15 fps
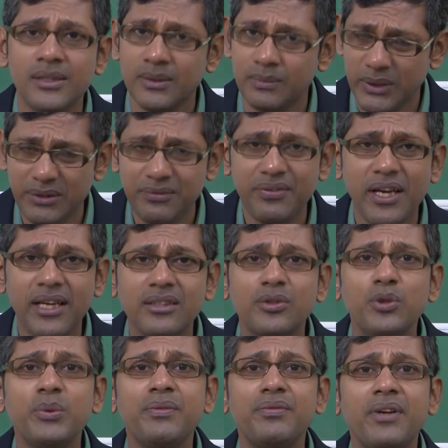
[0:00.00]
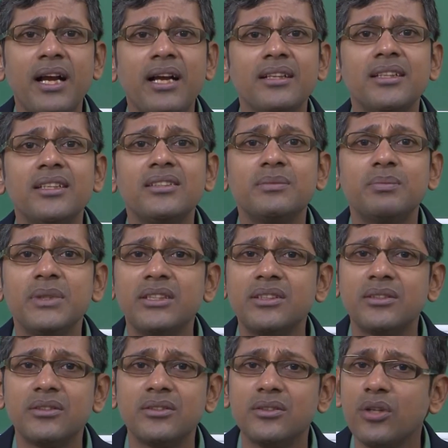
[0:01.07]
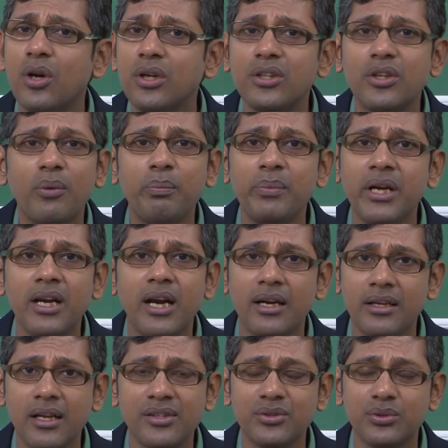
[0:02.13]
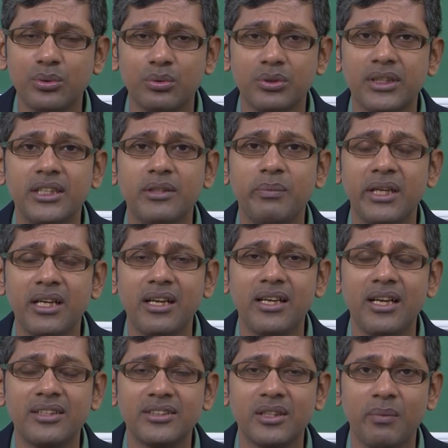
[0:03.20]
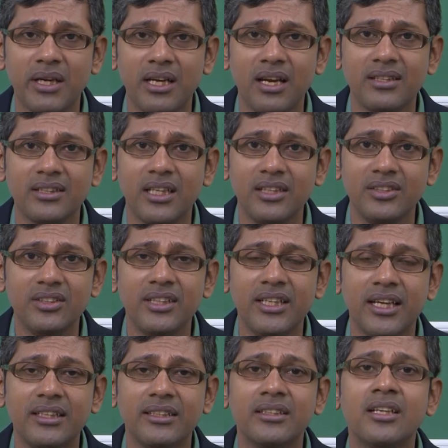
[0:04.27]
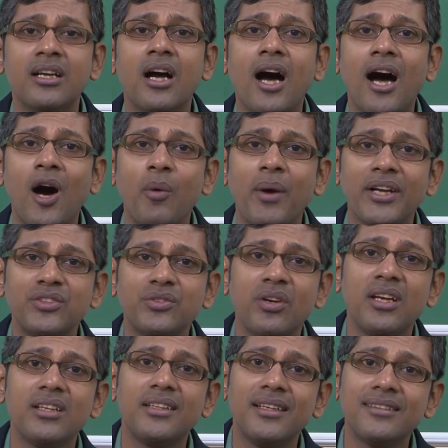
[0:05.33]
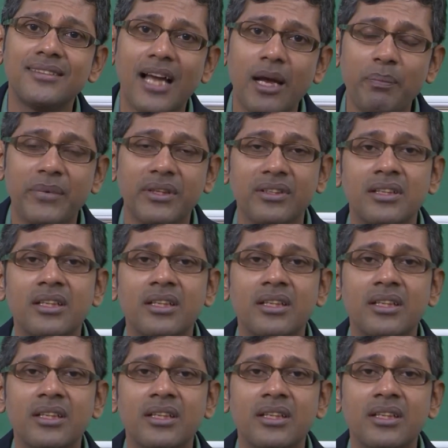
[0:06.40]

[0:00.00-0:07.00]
In fact, to be frank, this is not completely understood in materials and metallurgical engineering, how actually things happen.